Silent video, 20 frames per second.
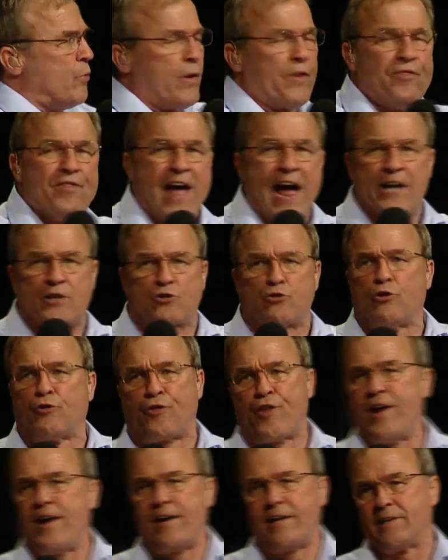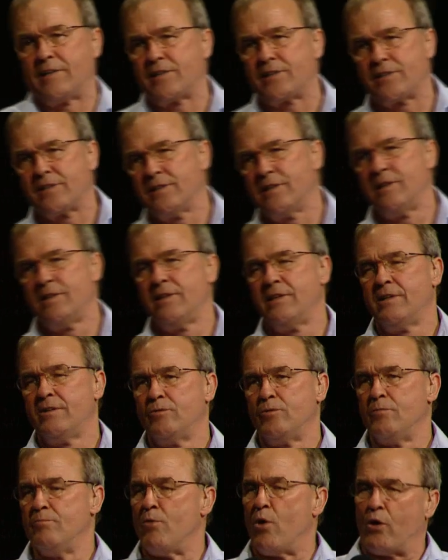with natural things
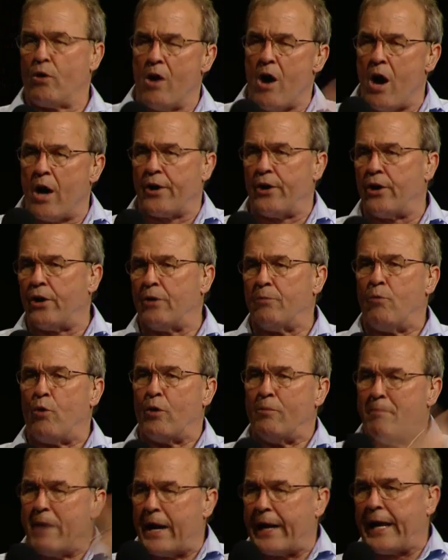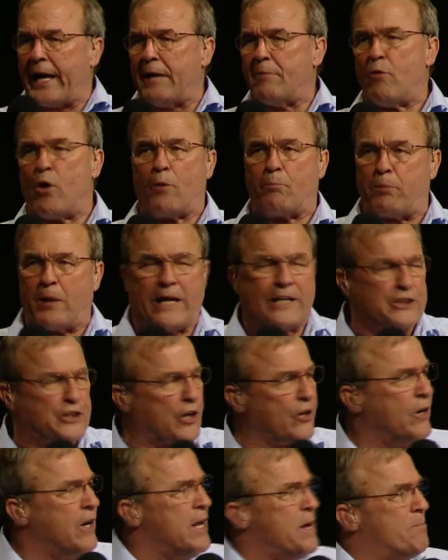more honor, more money, more
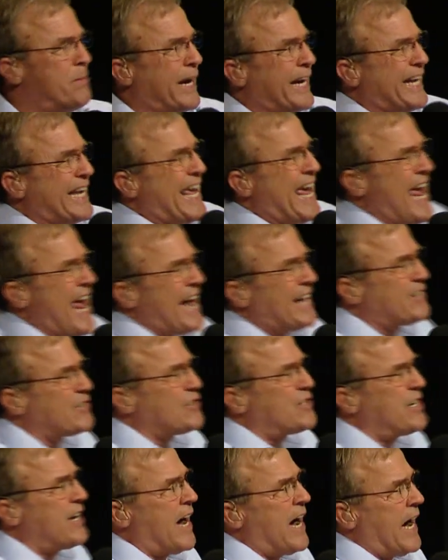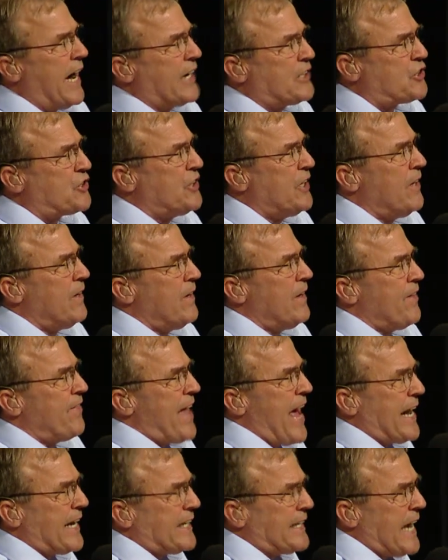pleasure, but it can't touch
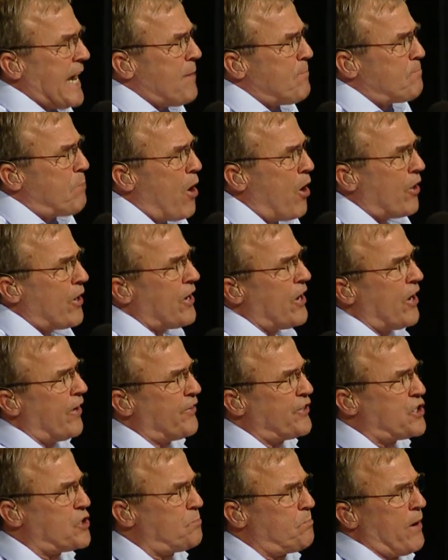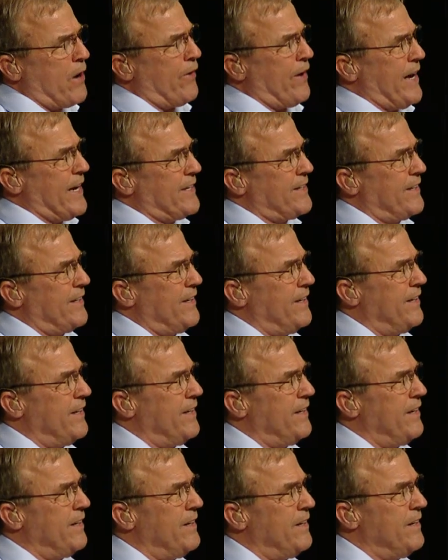that deep part in our spirit.
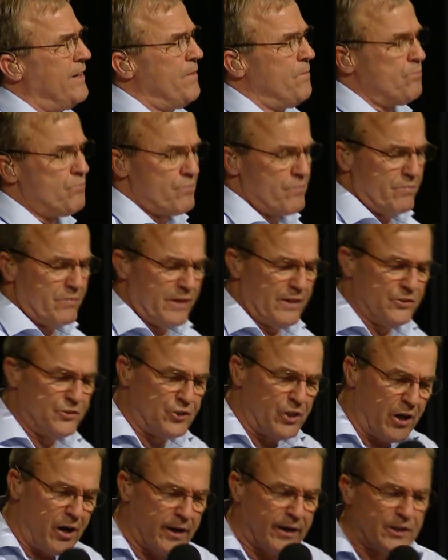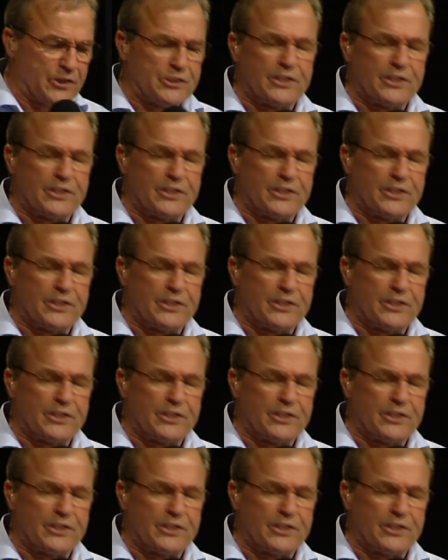And John is